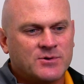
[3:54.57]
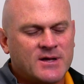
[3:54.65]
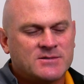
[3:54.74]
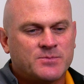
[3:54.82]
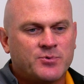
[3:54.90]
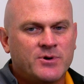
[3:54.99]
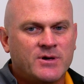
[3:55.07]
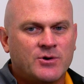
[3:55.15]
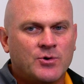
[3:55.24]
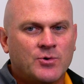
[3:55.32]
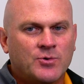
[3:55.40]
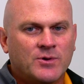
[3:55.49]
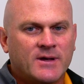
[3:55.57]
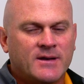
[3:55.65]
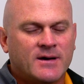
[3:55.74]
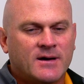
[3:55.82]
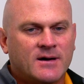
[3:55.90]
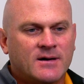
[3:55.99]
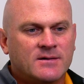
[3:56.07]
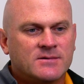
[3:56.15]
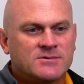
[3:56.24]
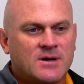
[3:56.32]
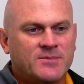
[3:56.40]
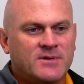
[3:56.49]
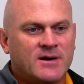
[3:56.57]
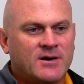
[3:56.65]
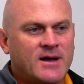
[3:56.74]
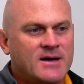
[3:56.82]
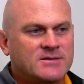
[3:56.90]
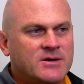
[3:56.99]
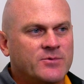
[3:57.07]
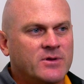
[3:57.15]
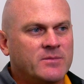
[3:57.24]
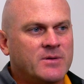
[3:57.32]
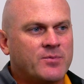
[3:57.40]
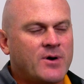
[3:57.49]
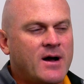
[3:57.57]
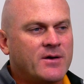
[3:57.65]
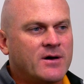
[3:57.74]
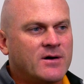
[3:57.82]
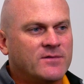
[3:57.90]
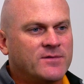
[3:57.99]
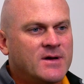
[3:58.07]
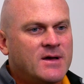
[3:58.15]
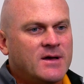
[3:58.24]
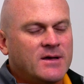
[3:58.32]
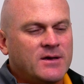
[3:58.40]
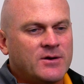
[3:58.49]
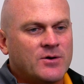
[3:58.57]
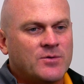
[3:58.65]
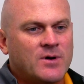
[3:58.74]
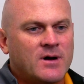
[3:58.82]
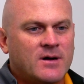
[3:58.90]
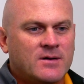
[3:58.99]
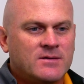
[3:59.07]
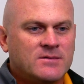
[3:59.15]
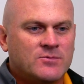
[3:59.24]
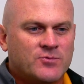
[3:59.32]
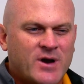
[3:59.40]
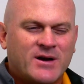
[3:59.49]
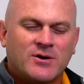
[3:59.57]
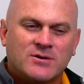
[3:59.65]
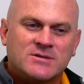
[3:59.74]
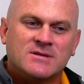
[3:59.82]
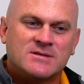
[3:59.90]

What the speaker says: So that's pretty cool and something that our guys can really be proud of. You know, records and